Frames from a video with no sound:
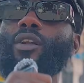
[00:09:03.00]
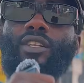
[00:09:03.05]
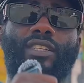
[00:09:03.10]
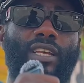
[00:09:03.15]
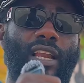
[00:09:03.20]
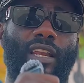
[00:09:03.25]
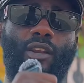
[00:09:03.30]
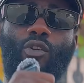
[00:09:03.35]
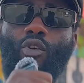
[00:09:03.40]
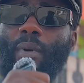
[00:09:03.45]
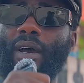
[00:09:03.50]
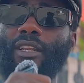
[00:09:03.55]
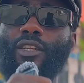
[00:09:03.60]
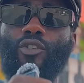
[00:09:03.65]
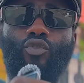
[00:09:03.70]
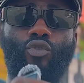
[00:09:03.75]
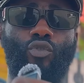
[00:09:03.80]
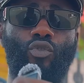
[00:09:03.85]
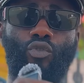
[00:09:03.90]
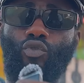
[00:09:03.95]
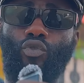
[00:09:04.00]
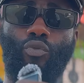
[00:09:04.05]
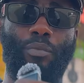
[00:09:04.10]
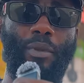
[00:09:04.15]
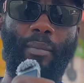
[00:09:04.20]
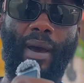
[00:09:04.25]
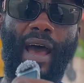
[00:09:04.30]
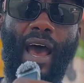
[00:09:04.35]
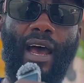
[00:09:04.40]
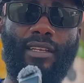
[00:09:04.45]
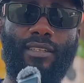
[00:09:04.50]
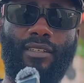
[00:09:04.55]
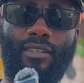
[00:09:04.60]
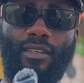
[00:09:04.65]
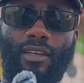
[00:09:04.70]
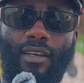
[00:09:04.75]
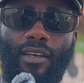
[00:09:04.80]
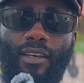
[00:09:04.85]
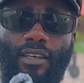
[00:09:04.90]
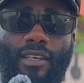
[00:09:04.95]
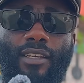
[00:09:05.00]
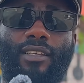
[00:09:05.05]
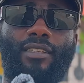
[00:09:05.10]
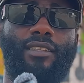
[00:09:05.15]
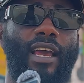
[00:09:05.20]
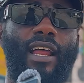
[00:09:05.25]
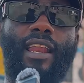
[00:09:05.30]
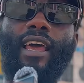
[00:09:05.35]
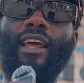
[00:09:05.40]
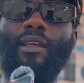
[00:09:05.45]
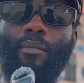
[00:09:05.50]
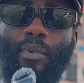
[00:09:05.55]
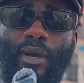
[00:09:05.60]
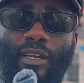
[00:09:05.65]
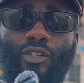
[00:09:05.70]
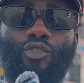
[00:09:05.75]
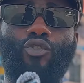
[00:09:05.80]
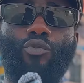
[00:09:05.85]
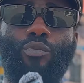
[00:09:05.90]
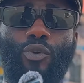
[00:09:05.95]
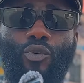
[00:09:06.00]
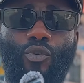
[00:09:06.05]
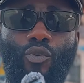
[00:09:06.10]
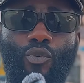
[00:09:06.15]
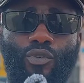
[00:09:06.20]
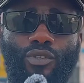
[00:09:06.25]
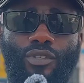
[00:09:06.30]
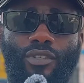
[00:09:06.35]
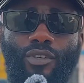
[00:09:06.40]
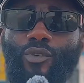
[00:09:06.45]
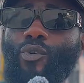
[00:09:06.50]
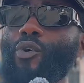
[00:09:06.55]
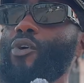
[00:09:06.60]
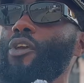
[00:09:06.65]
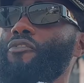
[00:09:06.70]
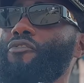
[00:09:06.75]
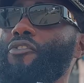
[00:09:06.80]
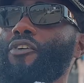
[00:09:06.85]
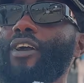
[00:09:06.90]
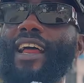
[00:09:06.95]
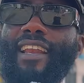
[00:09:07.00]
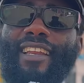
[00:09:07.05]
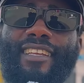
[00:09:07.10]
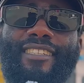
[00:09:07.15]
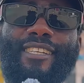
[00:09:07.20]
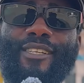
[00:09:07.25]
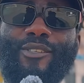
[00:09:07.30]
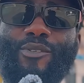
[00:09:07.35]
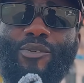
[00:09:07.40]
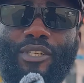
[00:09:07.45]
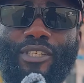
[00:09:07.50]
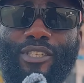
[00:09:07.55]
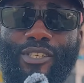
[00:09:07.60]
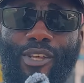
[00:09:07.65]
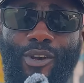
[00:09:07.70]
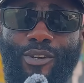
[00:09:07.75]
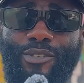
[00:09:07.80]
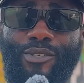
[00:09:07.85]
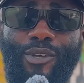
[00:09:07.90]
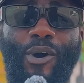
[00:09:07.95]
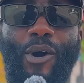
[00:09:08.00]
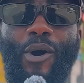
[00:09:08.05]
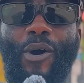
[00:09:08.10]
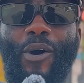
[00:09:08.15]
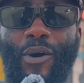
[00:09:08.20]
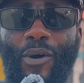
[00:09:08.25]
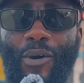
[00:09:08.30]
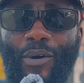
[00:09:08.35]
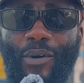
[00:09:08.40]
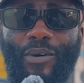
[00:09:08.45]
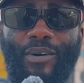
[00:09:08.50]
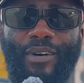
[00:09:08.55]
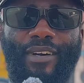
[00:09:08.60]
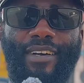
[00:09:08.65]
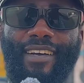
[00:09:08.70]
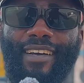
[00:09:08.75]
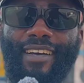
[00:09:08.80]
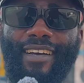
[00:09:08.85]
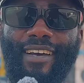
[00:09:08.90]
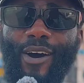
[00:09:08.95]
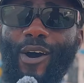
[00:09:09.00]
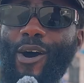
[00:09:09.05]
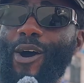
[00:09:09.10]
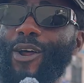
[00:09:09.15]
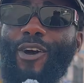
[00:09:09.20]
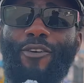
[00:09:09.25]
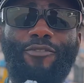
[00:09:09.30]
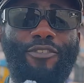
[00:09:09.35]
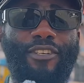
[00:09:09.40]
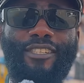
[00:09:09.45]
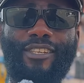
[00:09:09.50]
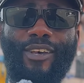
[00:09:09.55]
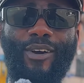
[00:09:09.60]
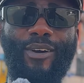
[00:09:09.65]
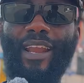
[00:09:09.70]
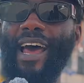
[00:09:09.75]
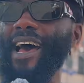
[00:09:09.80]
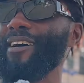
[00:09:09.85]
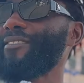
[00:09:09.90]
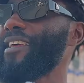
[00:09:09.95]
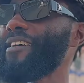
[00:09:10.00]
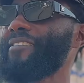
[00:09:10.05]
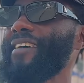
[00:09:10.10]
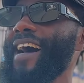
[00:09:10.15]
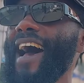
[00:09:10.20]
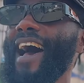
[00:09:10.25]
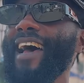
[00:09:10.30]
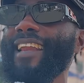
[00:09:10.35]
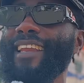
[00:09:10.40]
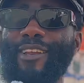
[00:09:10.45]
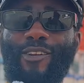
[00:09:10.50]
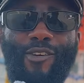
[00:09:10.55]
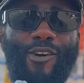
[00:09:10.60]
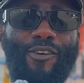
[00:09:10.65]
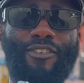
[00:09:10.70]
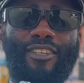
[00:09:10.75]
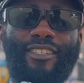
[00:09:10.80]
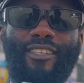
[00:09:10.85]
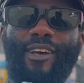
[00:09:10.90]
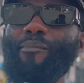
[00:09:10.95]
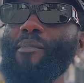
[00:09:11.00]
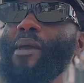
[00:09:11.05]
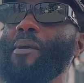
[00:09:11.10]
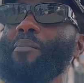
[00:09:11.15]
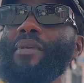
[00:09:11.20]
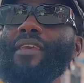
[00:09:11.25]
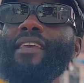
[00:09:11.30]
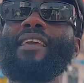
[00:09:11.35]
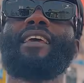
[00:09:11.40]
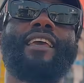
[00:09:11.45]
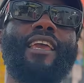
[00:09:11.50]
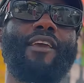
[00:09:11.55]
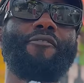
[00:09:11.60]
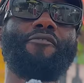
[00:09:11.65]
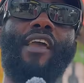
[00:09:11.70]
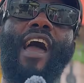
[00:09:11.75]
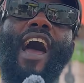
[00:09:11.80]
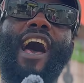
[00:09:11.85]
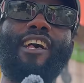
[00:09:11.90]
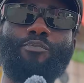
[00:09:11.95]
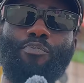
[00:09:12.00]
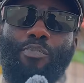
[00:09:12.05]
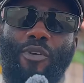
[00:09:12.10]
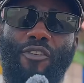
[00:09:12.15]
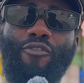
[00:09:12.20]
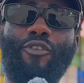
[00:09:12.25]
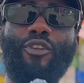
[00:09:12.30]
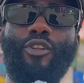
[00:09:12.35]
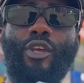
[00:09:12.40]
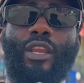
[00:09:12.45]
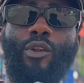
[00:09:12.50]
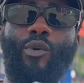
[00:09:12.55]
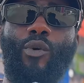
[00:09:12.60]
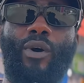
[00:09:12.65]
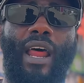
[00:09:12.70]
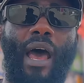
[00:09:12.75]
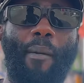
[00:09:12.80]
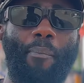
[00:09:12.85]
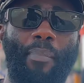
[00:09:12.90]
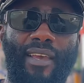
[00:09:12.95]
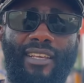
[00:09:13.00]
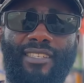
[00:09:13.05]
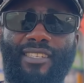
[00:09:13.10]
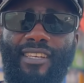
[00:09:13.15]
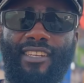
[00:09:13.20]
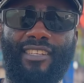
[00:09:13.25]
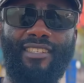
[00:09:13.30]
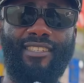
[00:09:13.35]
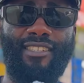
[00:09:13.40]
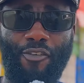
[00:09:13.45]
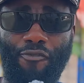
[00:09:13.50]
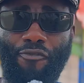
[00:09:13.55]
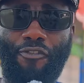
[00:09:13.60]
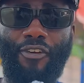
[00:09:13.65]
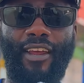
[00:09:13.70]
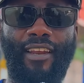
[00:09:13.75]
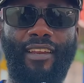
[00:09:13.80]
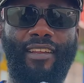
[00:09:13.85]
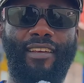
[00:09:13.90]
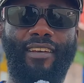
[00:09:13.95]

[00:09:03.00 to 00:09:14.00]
tell nobody to be bad. He tell anybody to be good. You know, if you can listen to the songs, all of his songs, I've never had any of his songs. Maybe if he has beef with any other person, it's different,